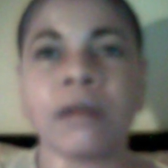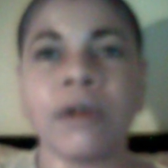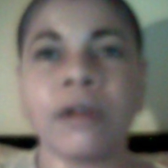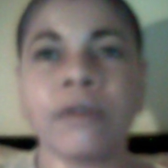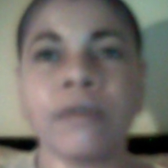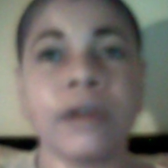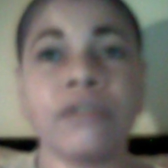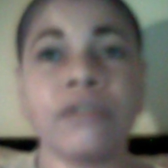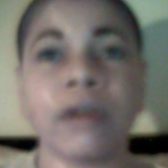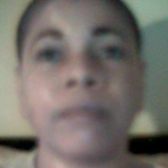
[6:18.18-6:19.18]
color in
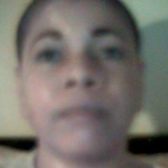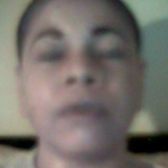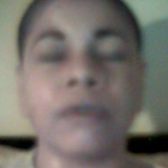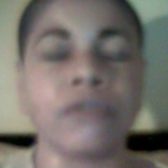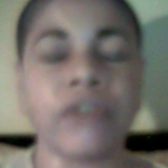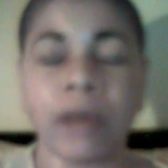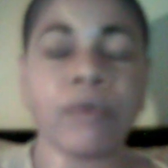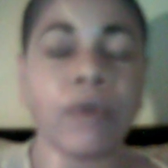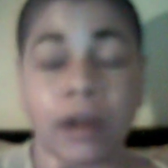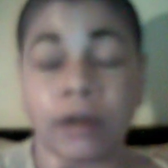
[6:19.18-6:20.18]
shampoo
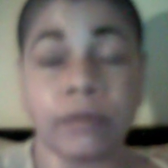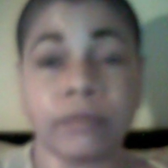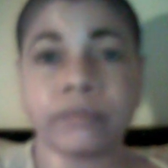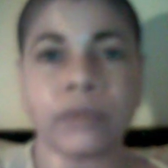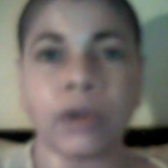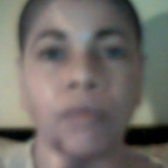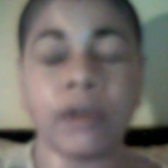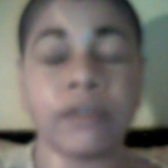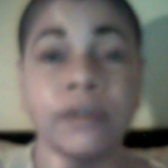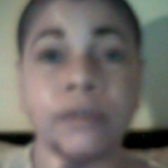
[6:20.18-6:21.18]
color. It
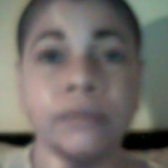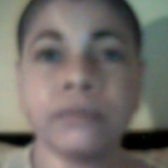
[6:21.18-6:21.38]
wasn't.